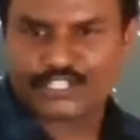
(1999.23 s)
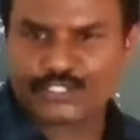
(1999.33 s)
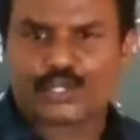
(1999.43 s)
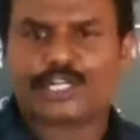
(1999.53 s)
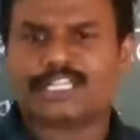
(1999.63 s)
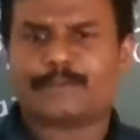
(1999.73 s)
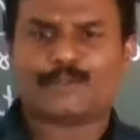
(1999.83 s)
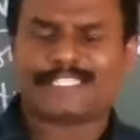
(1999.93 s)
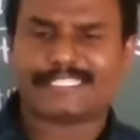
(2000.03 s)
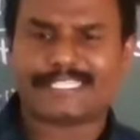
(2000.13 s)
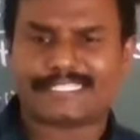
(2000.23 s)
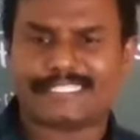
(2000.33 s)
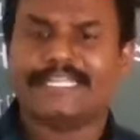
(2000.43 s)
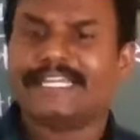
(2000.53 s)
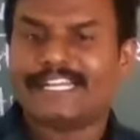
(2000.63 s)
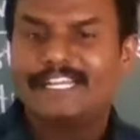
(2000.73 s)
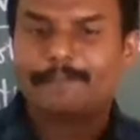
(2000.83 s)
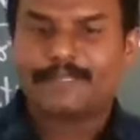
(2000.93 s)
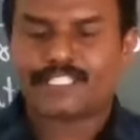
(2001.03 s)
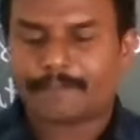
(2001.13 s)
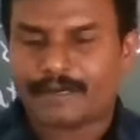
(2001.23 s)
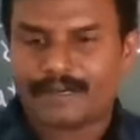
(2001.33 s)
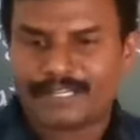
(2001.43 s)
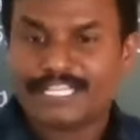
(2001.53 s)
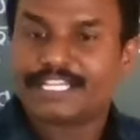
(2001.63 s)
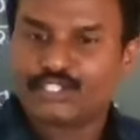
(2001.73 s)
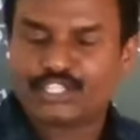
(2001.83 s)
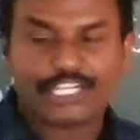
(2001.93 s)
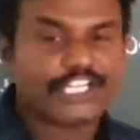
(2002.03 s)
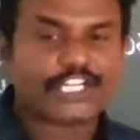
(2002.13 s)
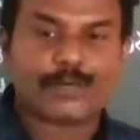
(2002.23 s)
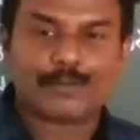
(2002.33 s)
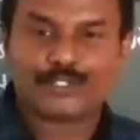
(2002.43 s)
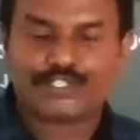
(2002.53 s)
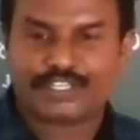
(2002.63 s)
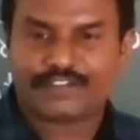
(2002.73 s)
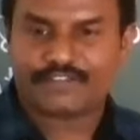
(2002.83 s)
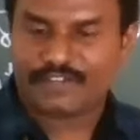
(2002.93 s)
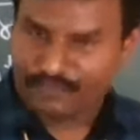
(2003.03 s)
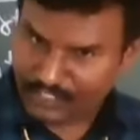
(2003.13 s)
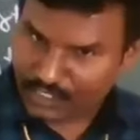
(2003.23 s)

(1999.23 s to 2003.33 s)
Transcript: These are all the processes depends upon genetic composition of living